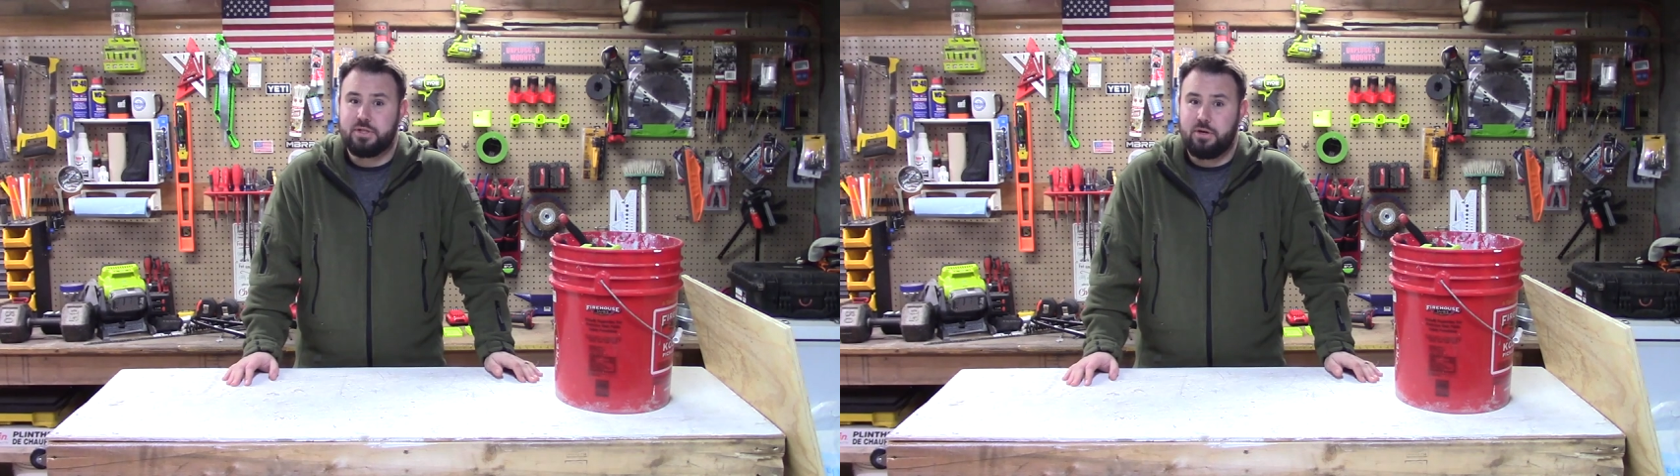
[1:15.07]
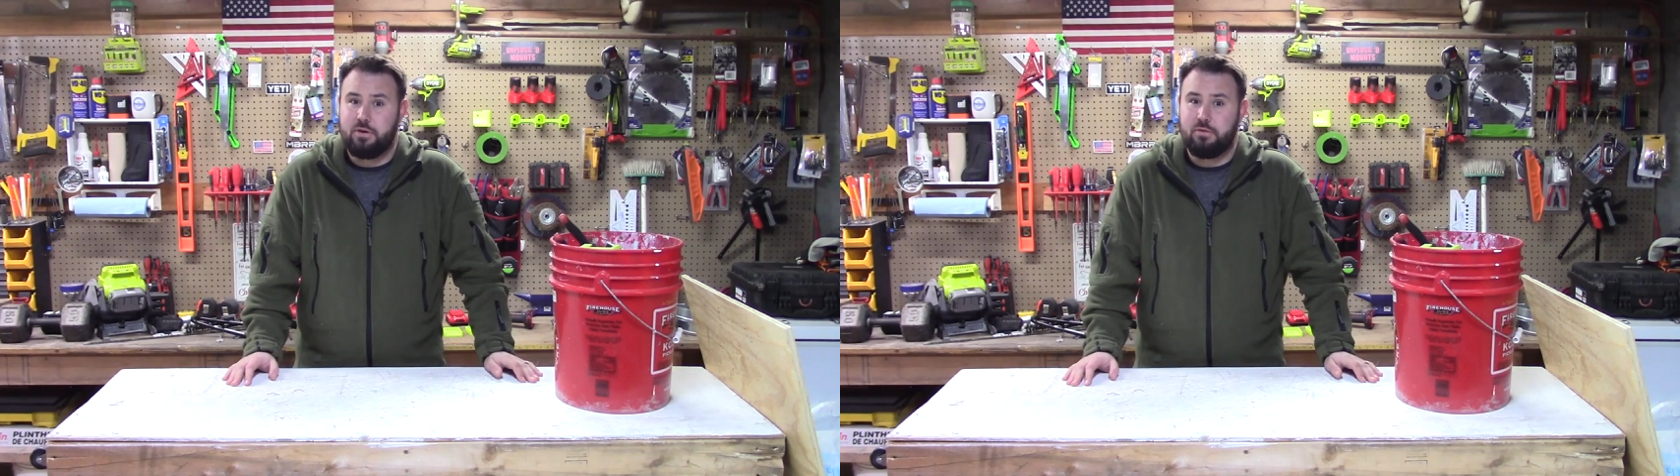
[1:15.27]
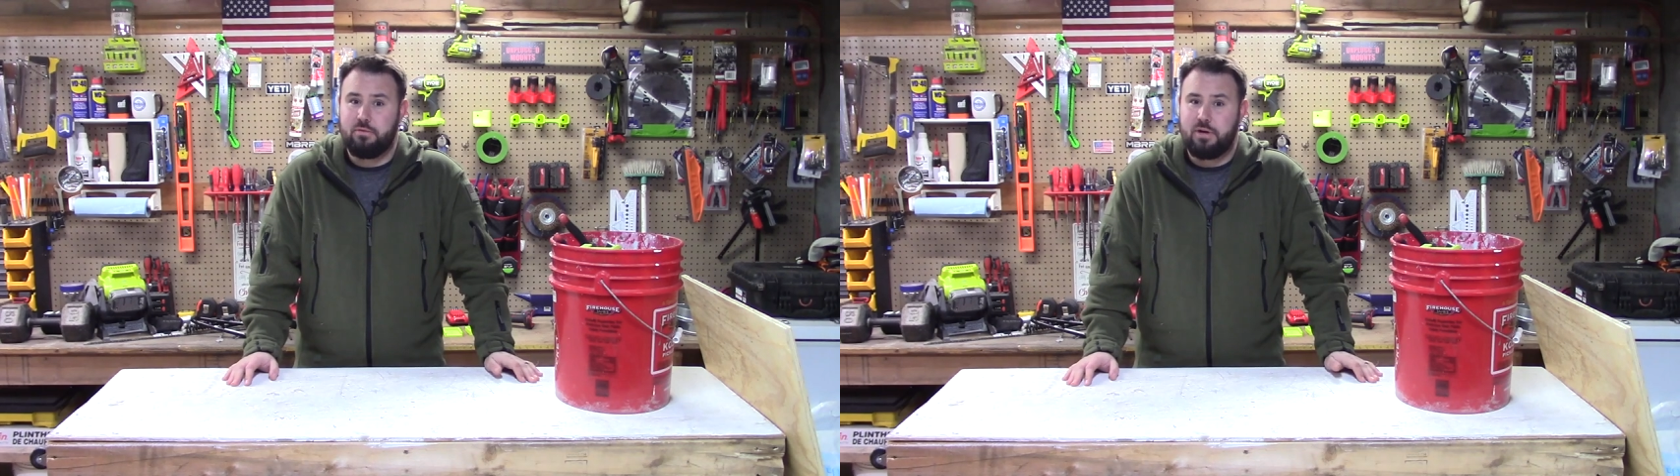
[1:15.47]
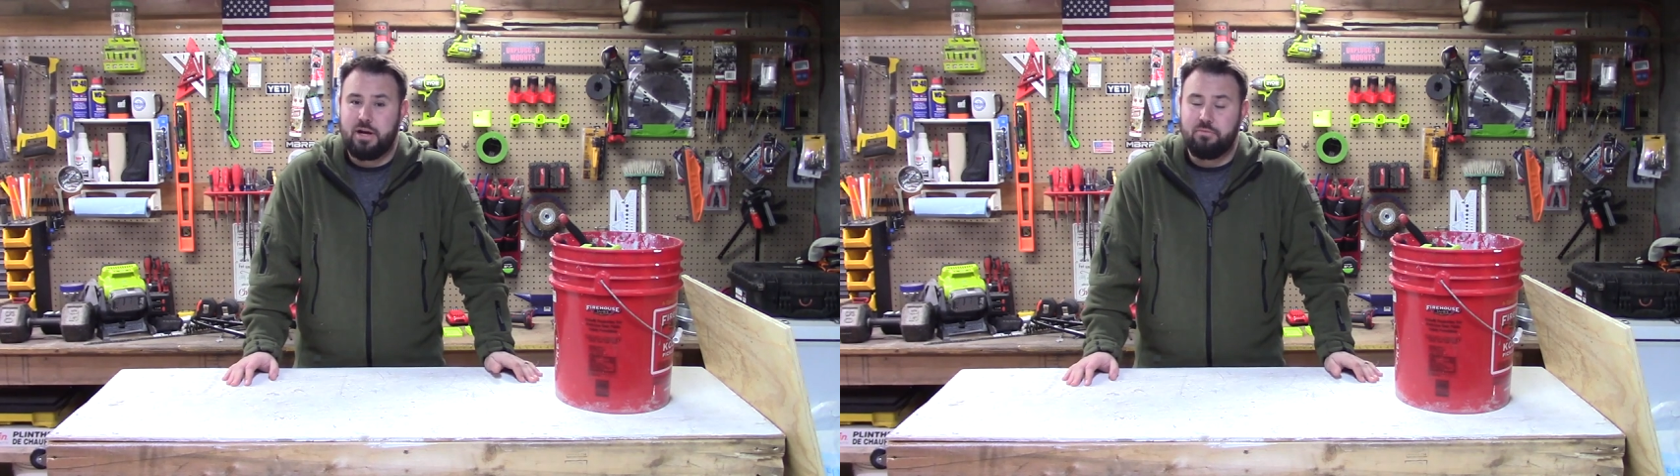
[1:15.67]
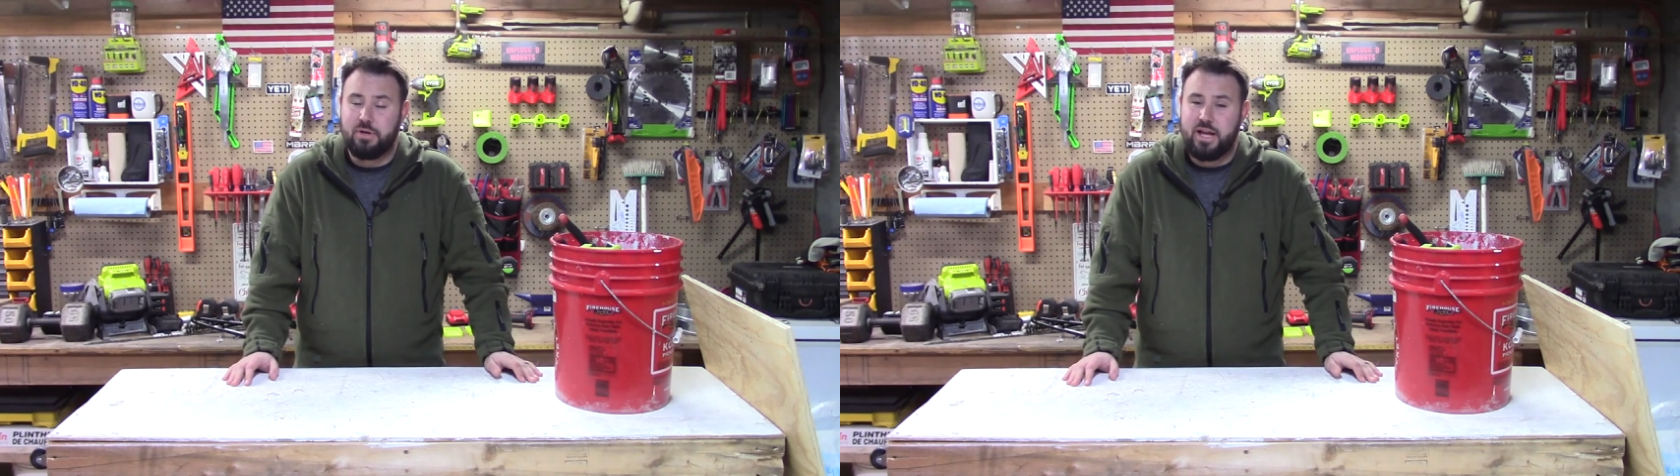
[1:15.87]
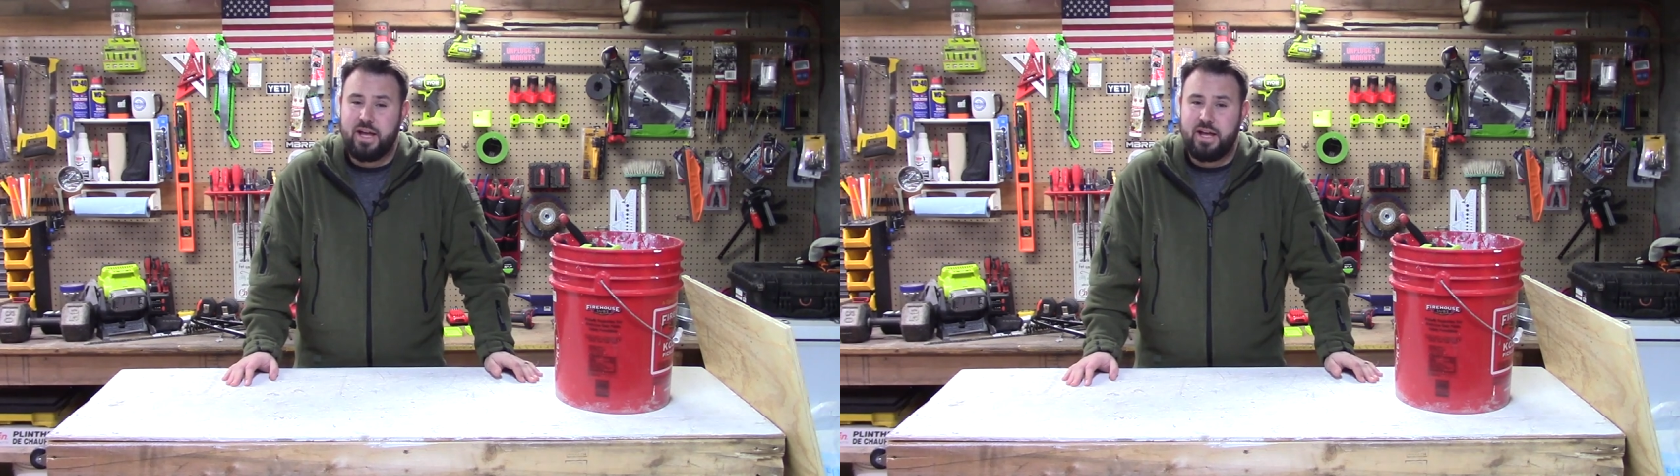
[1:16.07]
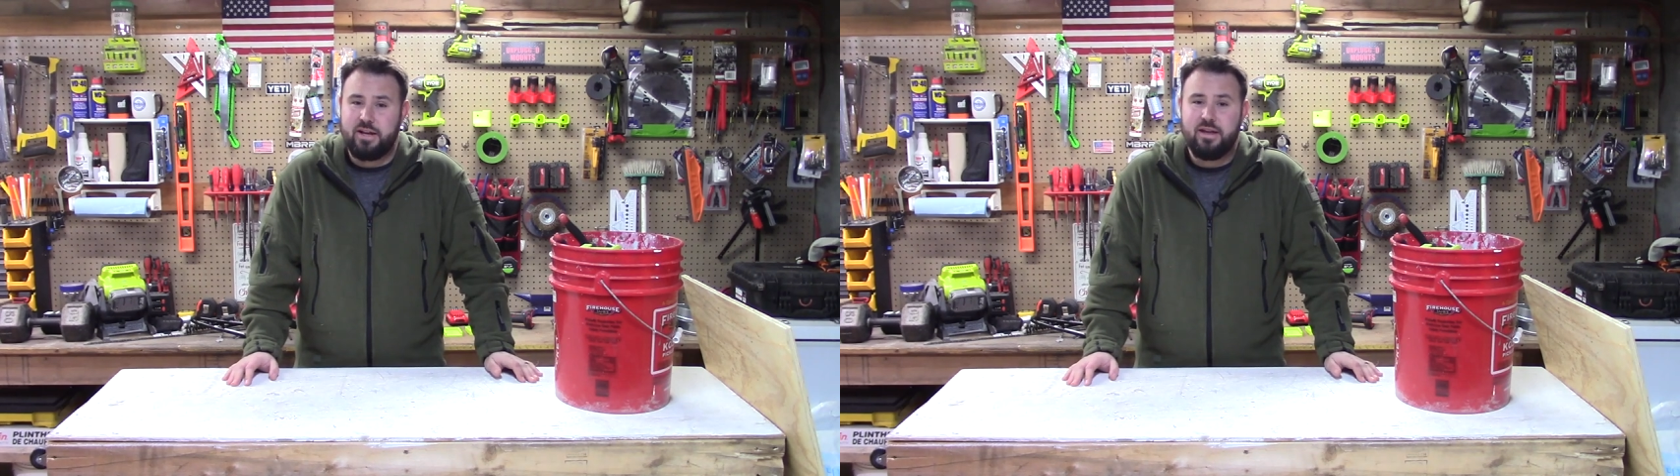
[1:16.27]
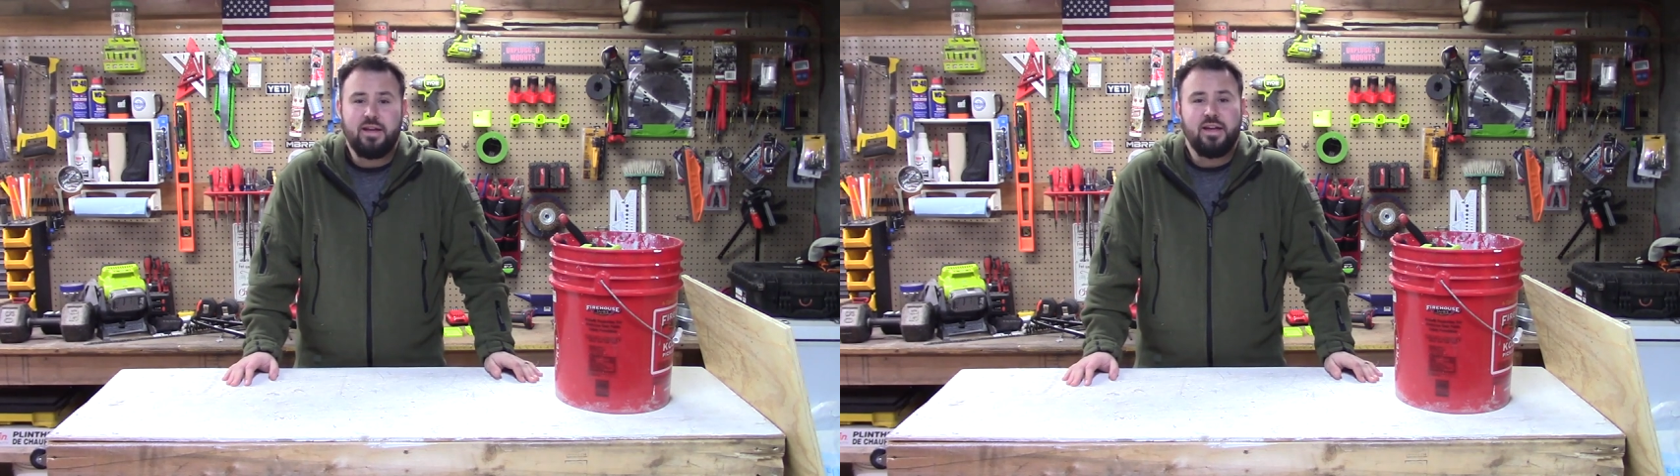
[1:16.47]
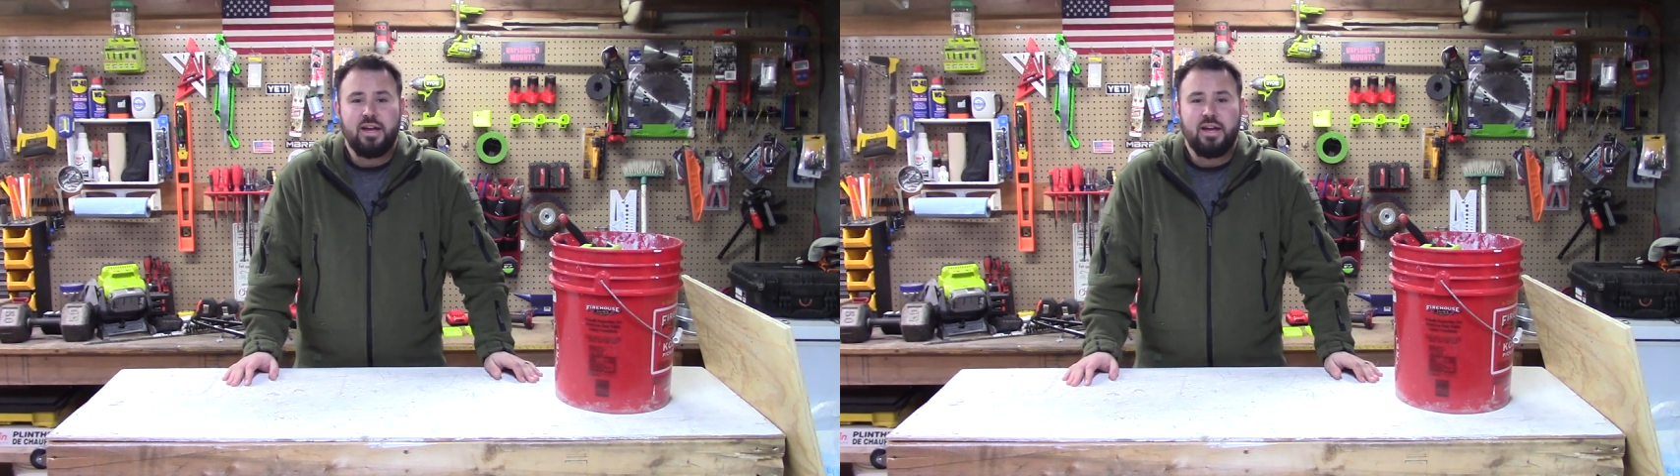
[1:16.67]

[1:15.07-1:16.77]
So I went ahead,